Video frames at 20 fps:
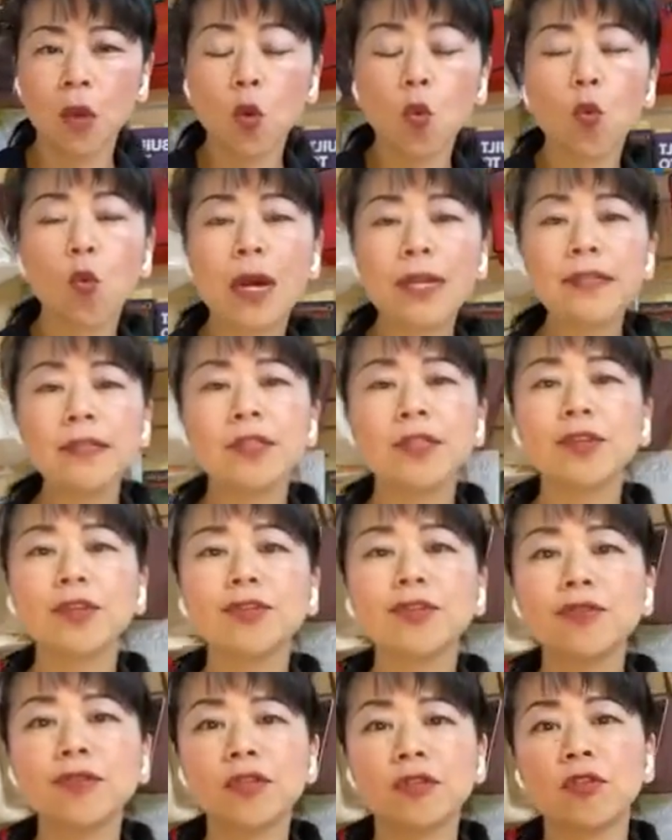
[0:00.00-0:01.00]
once
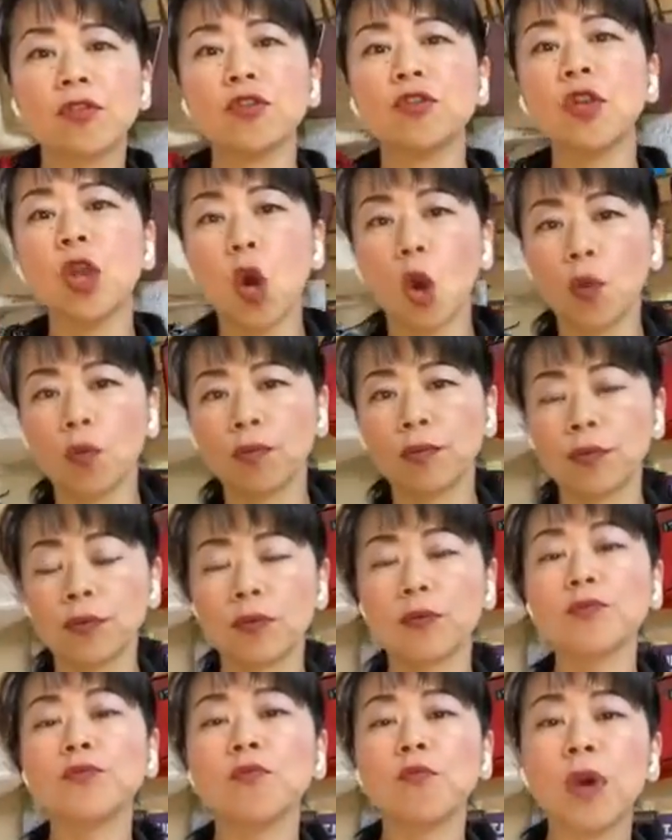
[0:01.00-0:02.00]
you
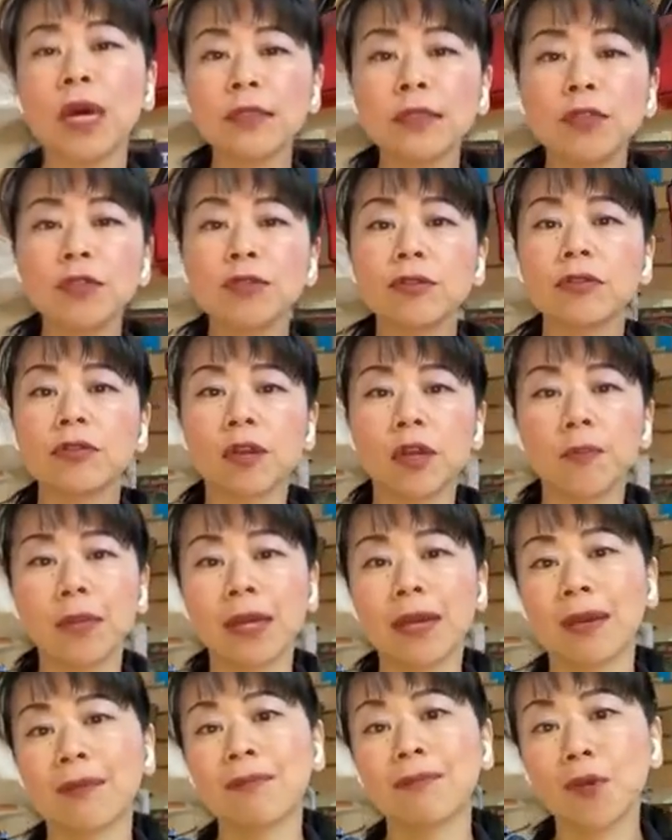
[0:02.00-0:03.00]
start
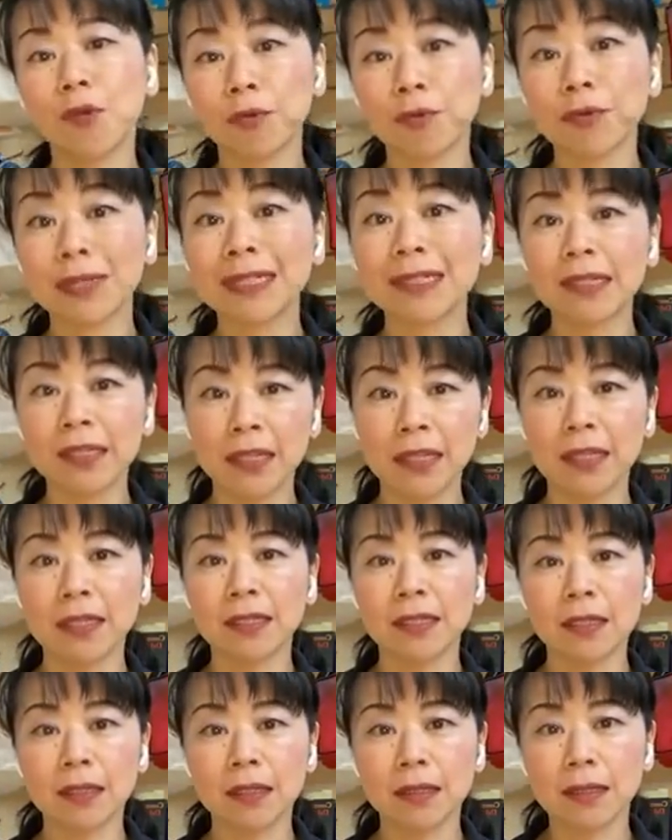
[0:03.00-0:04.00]
become more
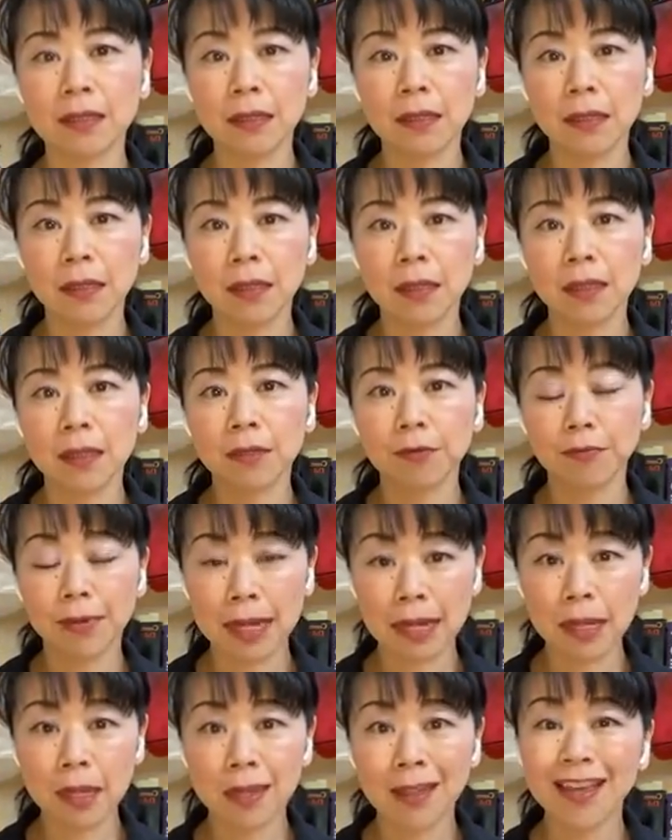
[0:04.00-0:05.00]
resilient,
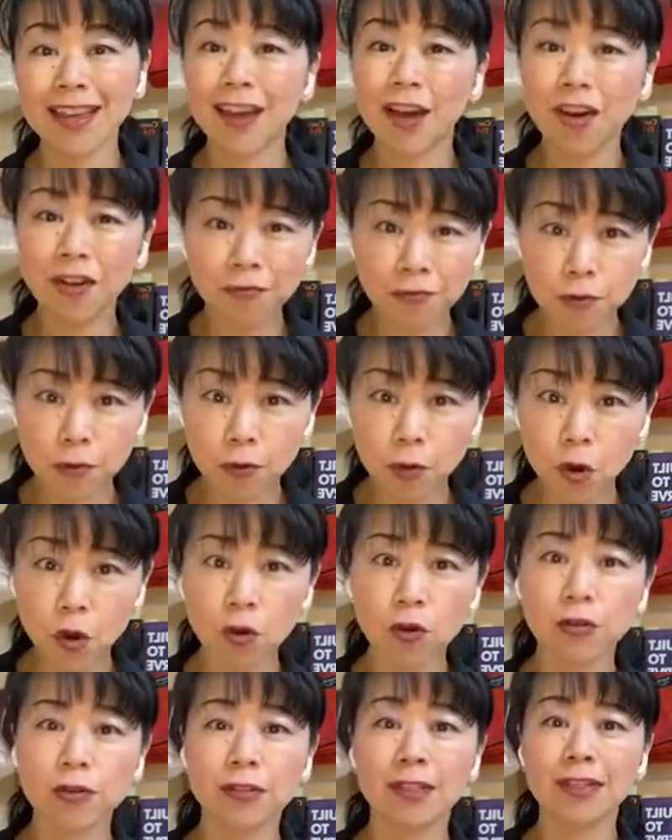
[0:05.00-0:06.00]
right? Of
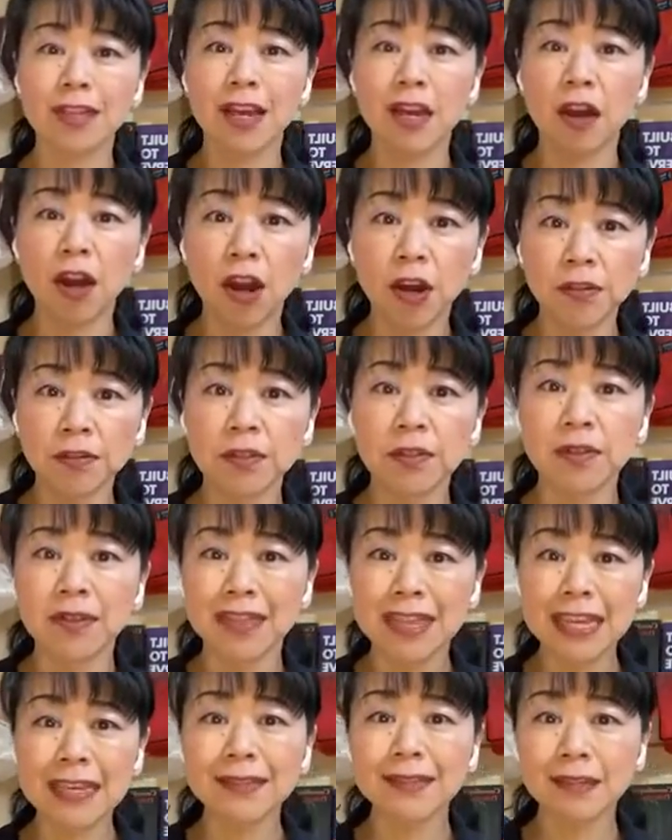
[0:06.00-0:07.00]
course, hard
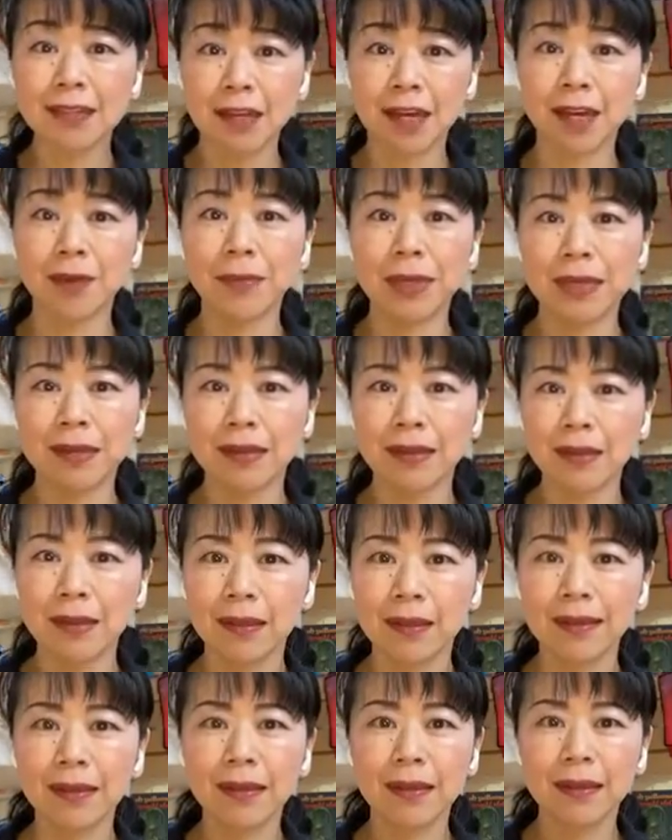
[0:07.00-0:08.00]
things coming,
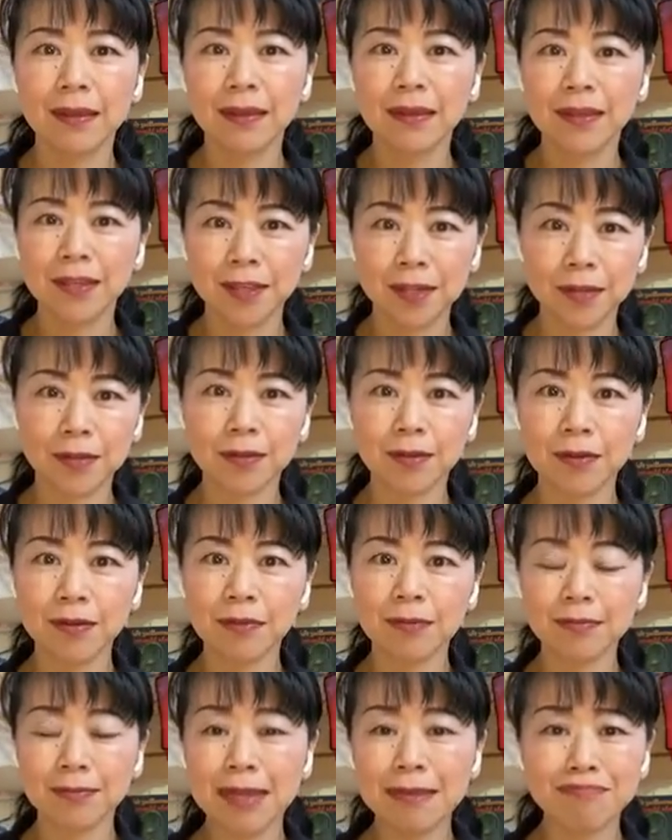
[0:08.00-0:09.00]
you
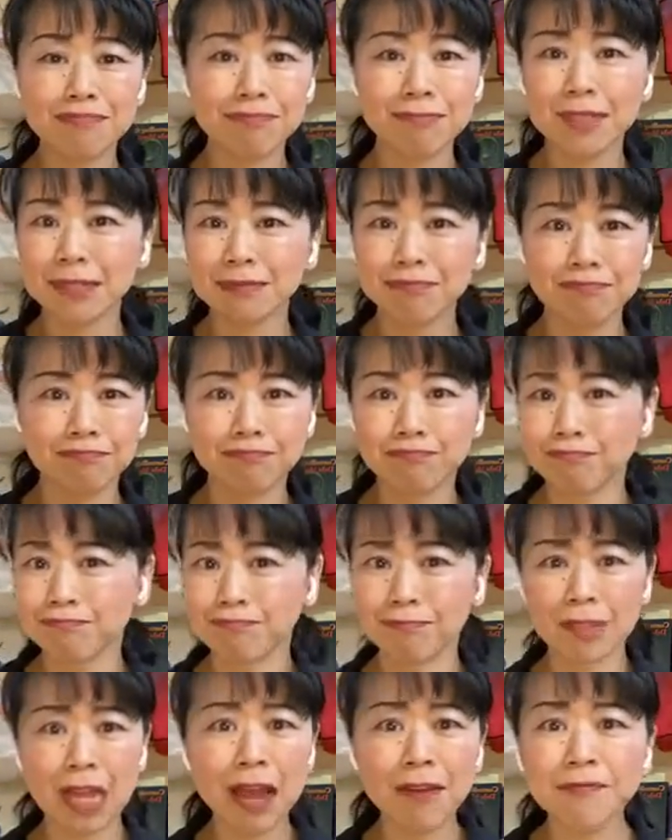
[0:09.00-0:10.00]
know, it's like just
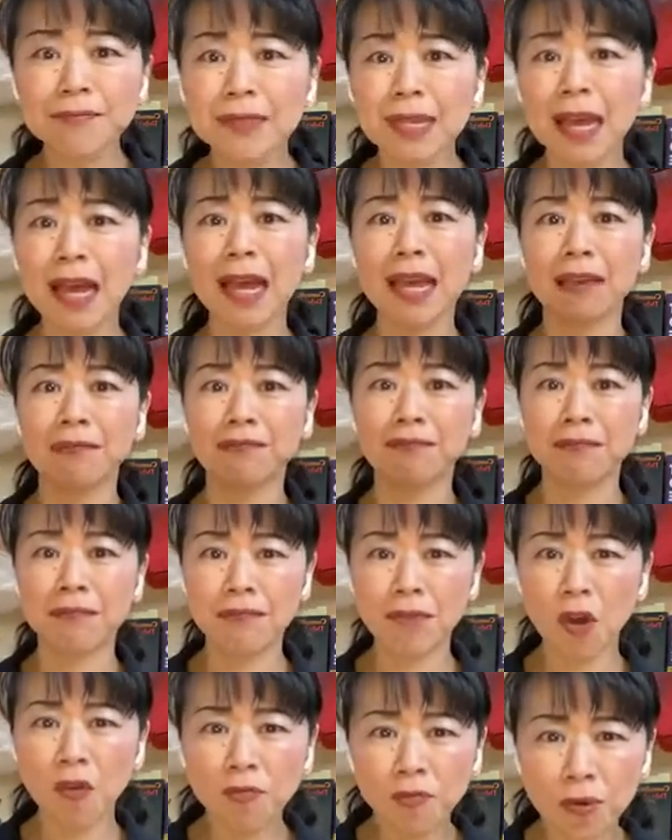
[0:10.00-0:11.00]
tough time.
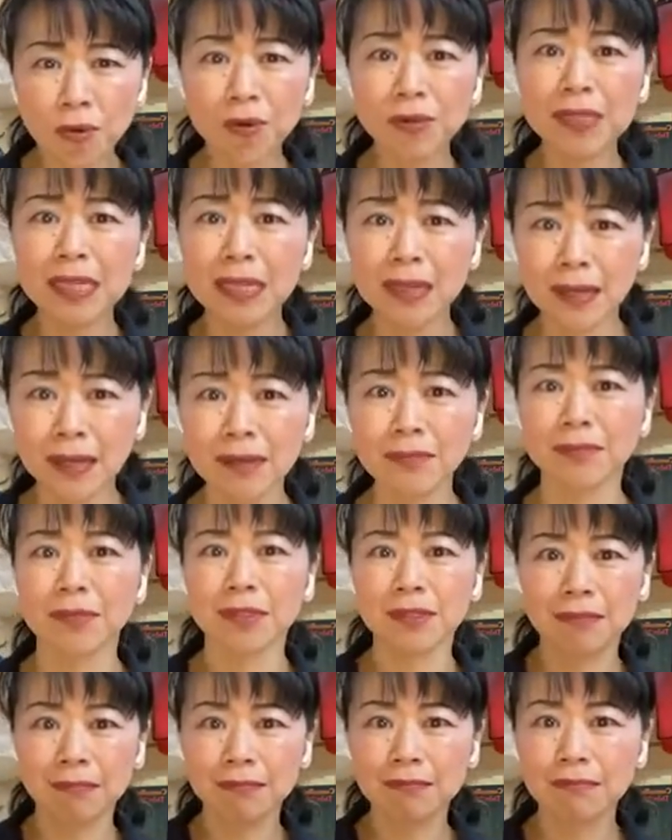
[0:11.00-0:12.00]
Of course it comes.